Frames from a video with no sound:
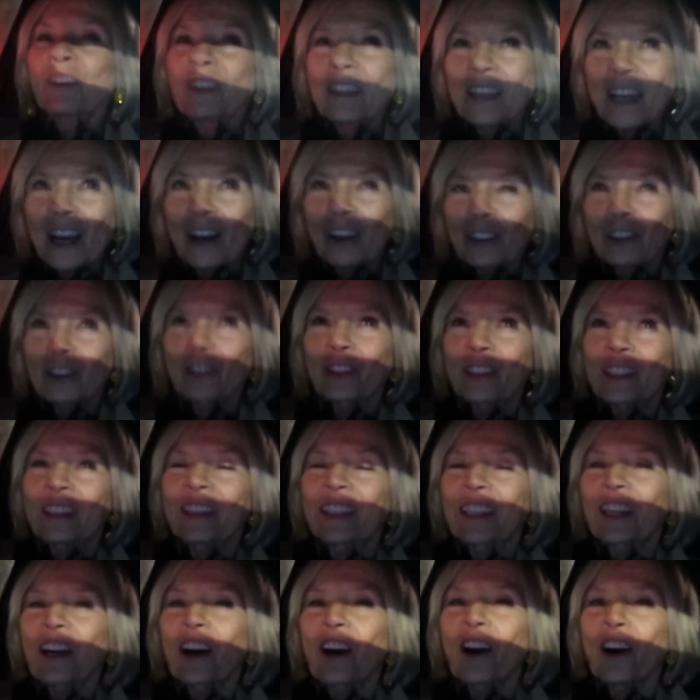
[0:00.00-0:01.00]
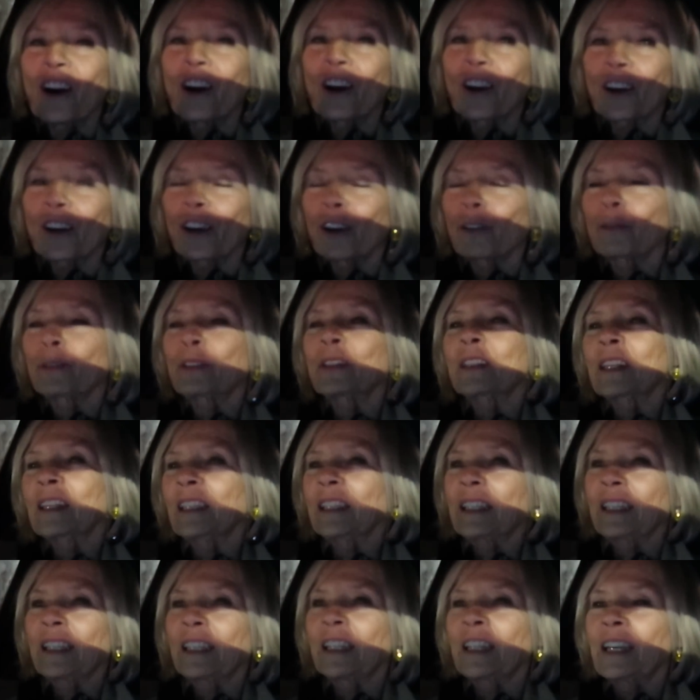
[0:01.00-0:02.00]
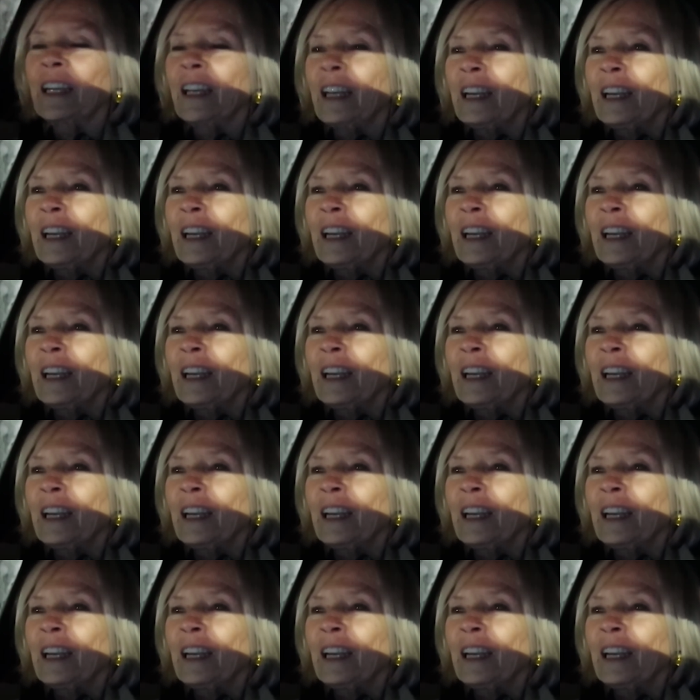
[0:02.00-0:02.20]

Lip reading: only now I got in the car and I was thinking